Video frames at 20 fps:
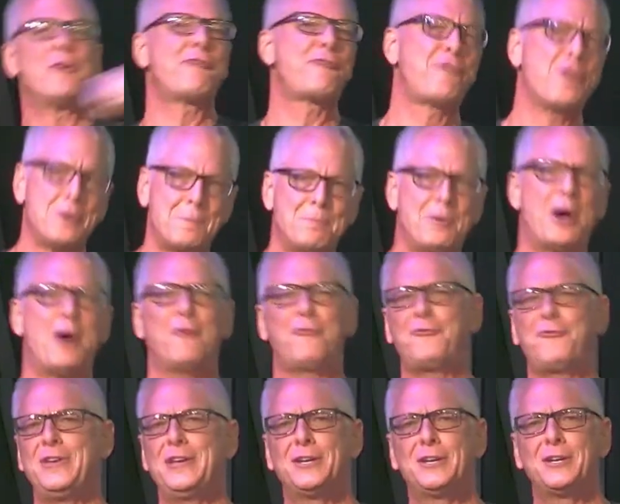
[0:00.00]
football
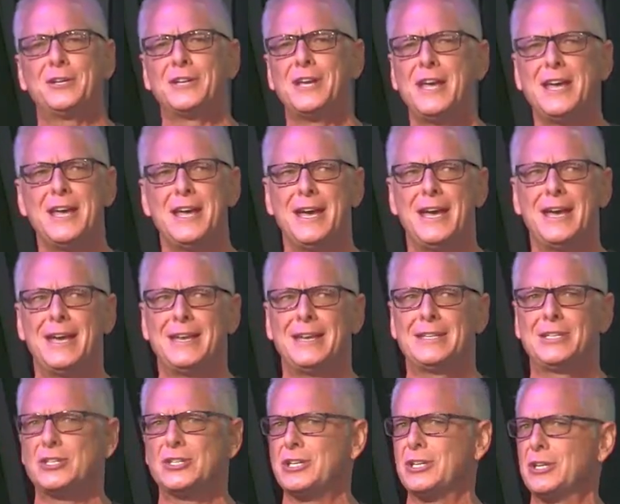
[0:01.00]
field in
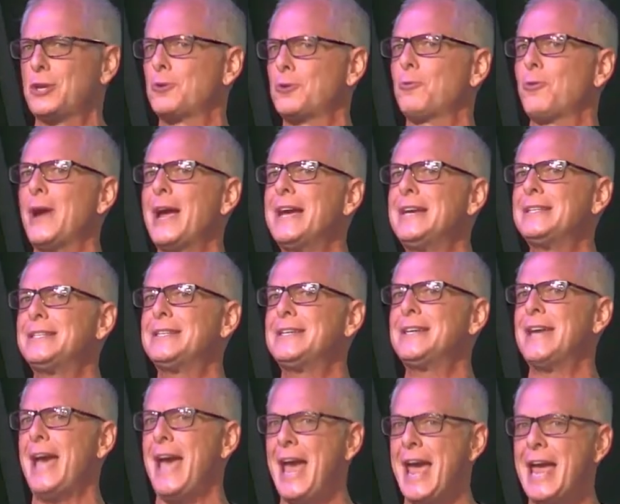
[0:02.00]
just a
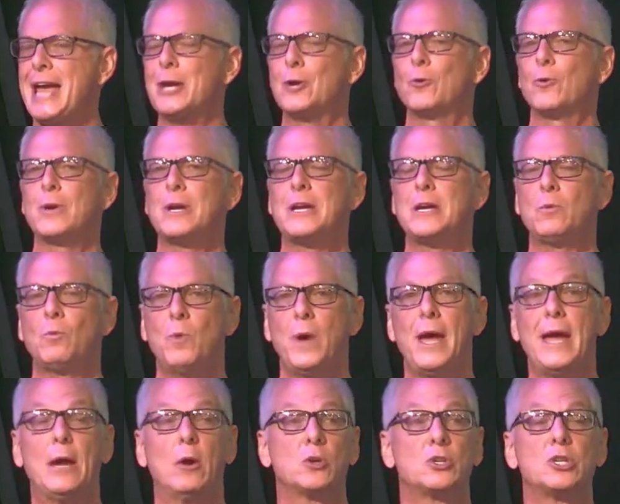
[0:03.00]
crazy, angry
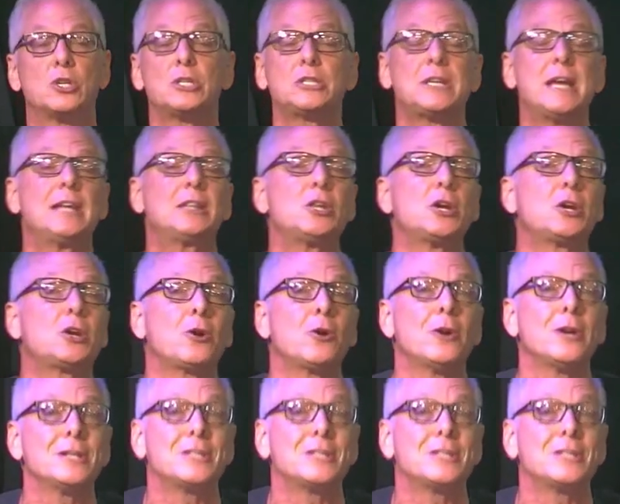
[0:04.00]
way. Or just take the current